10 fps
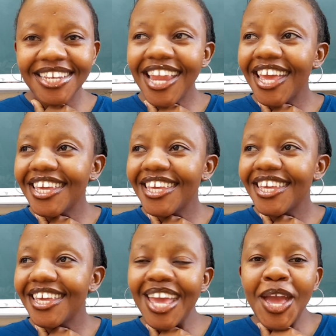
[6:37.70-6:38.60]
Like
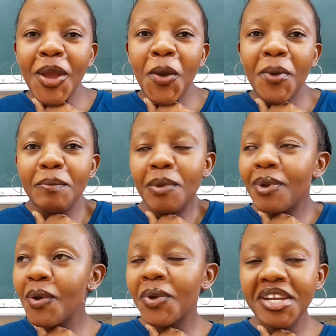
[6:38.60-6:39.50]
when
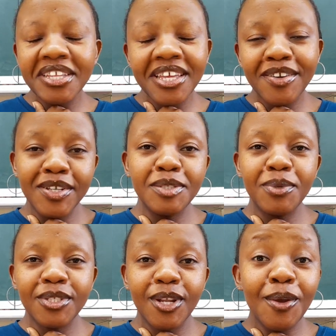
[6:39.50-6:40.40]
people are wearing their
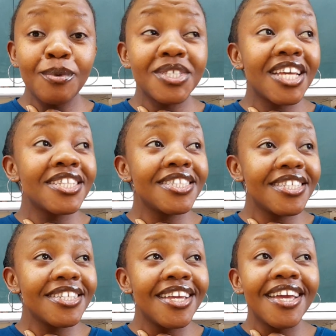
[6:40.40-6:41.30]
Christmas clothes
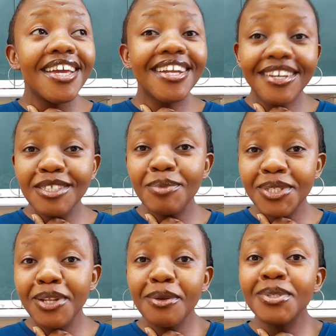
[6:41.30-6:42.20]
and
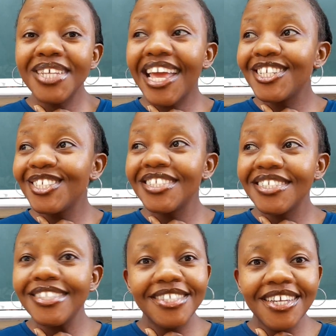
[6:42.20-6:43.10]
Christmas clothes actually
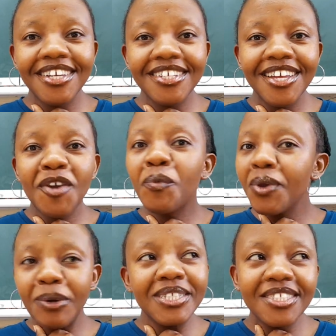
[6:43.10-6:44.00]
this year we
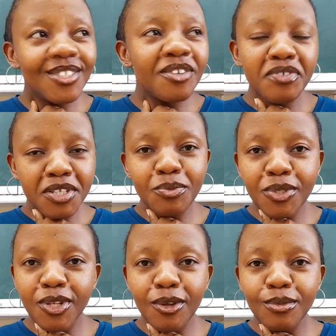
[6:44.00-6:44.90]
all deserve
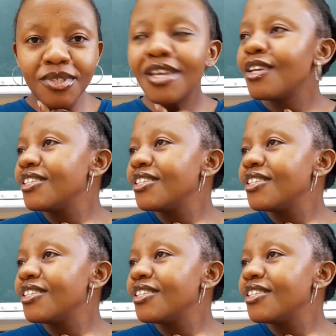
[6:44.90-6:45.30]
Christmas clothes.